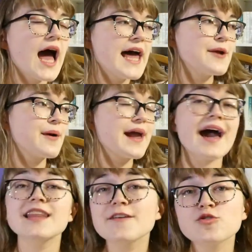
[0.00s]
Anyway,
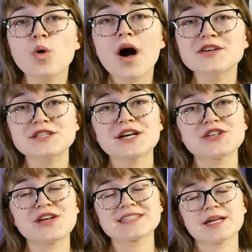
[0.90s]
I love you all. I'll see you
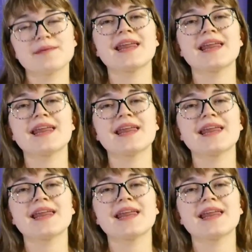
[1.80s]
guys the next time.